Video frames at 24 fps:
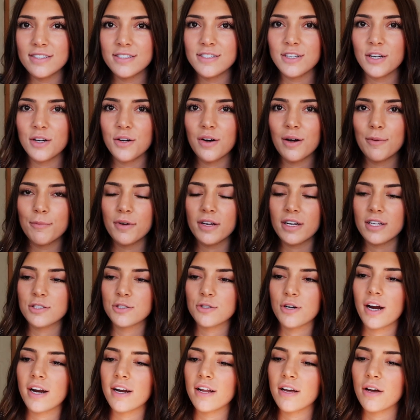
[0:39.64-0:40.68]
and so I'm gonna
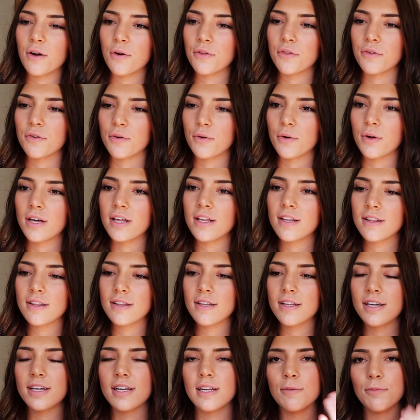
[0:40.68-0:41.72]
try to go through it
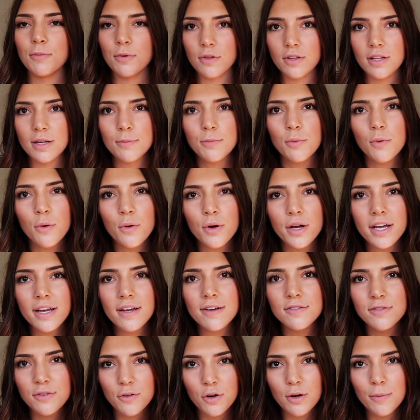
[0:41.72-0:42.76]
in a bullet point
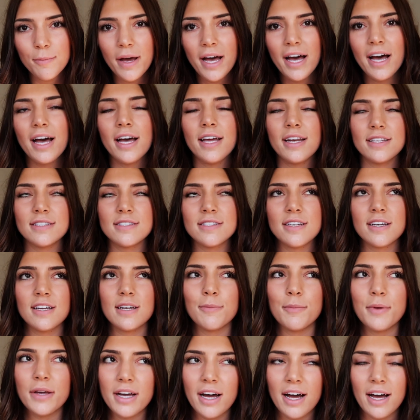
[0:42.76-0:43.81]
format, and it's going
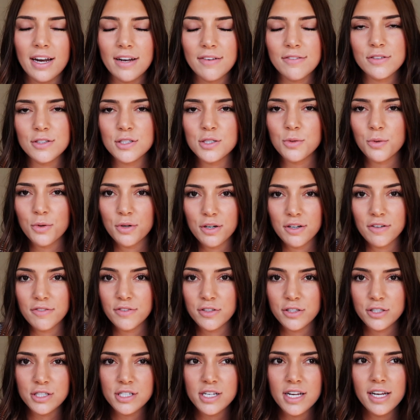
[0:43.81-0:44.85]
to be kind of a shorter
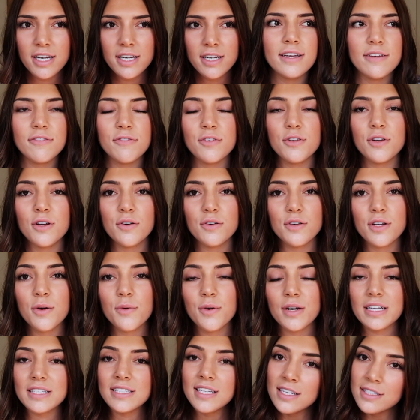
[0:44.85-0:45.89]
version. If you don't know
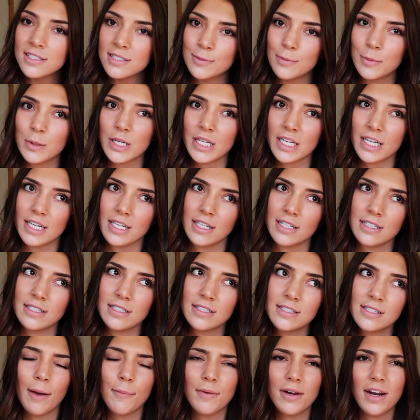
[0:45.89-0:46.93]
what a testimony
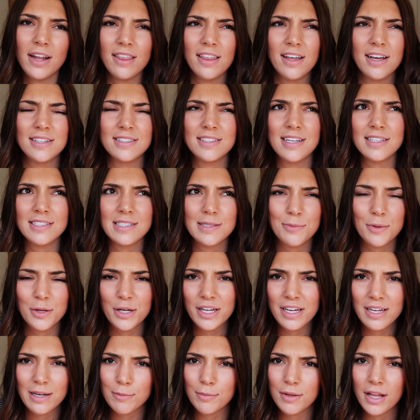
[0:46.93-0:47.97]
is, I mean, I think a testimony
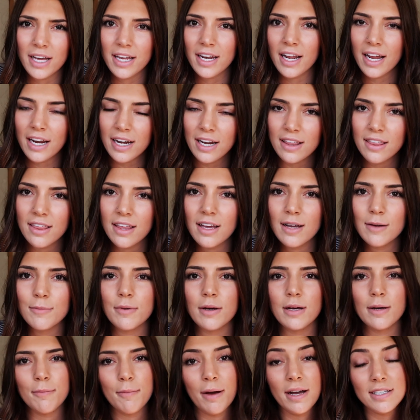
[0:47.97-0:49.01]
can apply to anything,
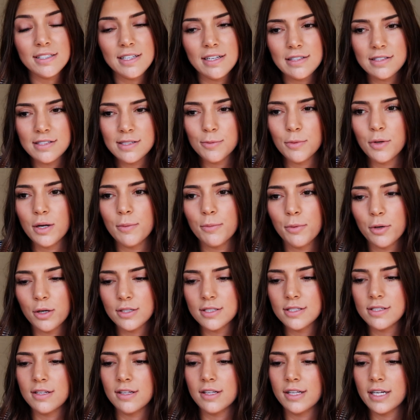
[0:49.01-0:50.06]
but my testimony
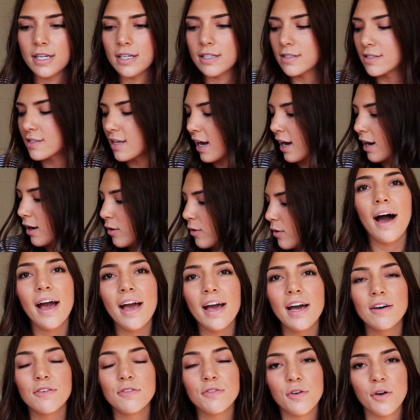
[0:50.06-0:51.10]
personally is how I
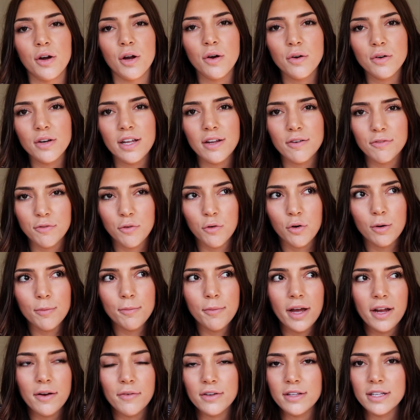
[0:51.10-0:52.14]
have grown and formed
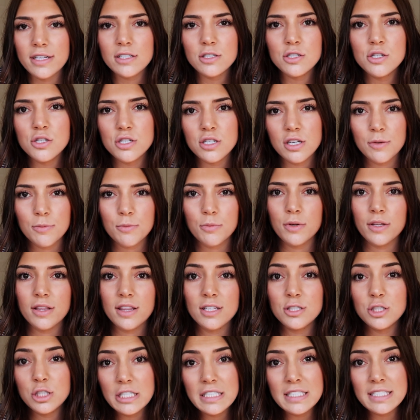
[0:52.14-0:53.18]
my relationship
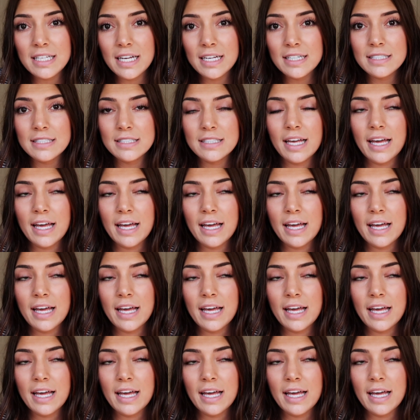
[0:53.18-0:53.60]
with Jesus